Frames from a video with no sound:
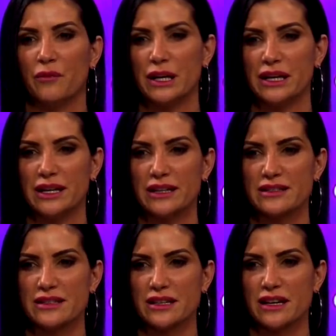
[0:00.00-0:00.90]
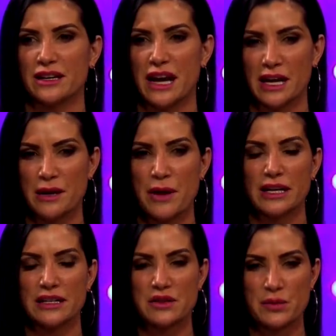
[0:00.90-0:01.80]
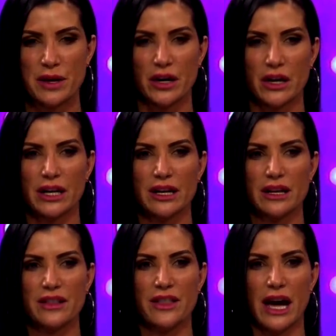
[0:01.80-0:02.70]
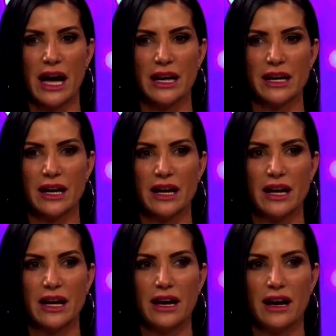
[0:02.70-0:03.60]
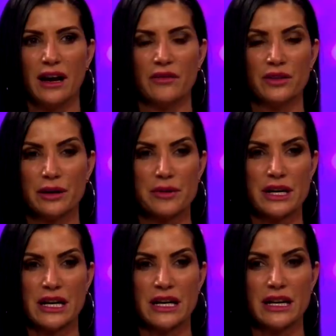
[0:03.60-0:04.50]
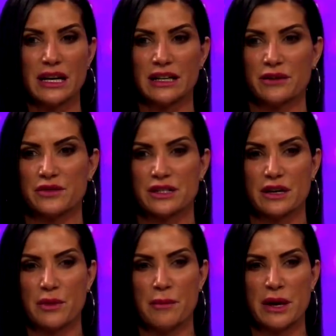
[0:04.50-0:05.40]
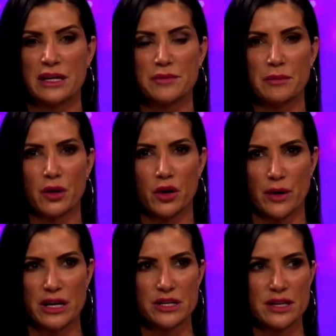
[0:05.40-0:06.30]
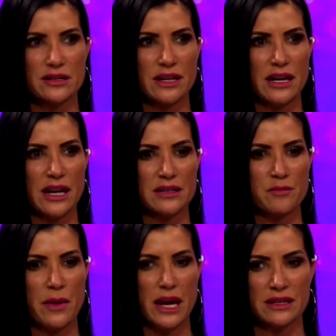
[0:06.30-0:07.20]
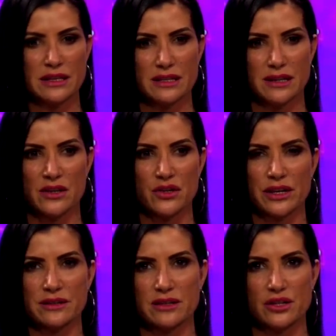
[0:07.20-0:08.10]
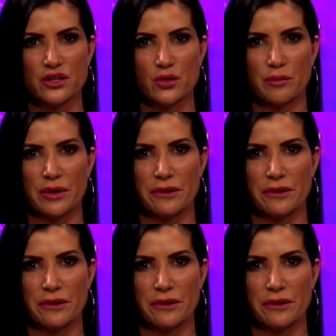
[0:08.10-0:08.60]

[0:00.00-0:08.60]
It is an animating spirit that of liberty, and it makes people courageous, and it has made this country in such a short